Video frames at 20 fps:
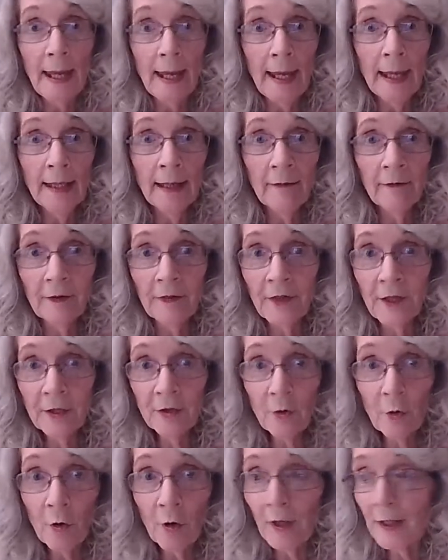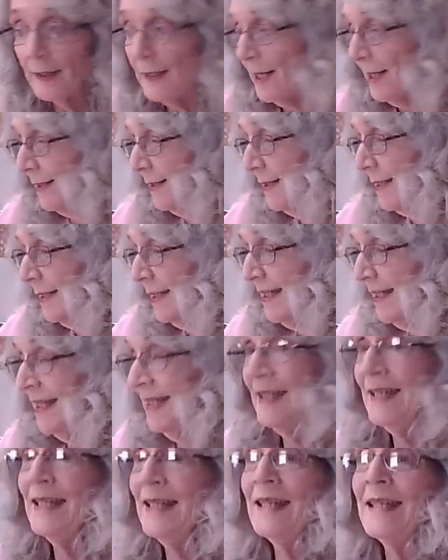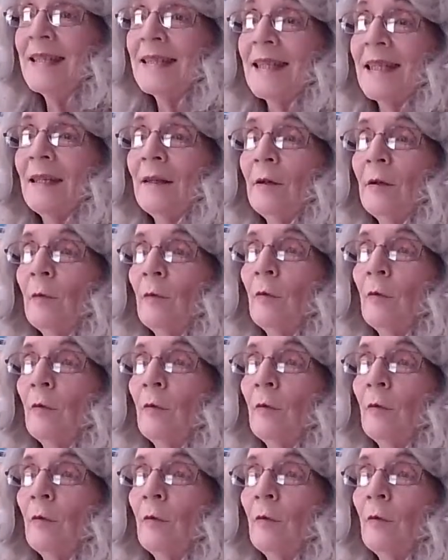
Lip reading: And everything's organized and easy,